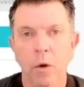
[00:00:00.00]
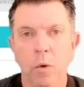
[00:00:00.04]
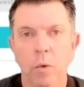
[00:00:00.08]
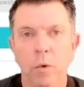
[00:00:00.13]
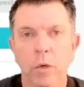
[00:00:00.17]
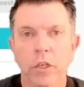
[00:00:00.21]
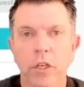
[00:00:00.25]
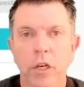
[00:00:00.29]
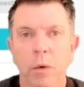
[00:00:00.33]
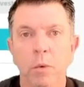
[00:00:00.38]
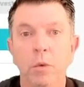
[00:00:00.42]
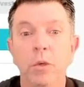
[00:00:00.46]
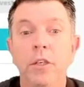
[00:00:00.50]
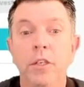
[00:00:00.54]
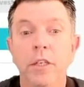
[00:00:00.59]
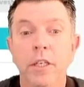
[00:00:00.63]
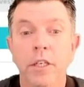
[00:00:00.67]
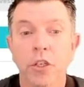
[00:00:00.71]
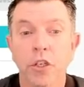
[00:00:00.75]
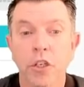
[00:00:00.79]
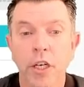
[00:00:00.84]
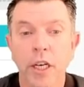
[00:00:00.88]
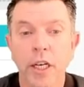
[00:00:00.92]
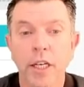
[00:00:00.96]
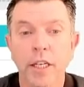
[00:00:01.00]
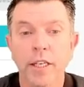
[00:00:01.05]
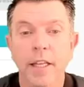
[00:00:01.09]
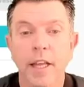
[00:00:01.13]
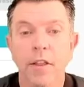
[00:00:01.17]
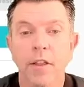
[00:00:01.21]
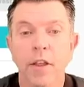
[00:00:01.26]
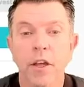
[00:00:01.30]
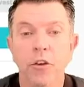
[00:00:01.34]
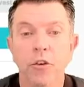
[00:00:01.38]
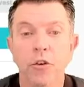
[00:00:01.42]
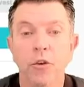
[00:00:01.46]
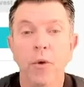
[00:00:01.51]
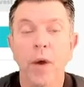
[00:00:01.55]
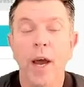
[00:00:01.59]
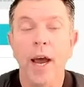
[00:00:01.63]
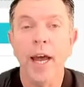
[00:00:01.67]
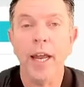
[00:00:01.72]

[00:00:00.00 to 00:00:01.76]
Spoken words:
which I would suggest that you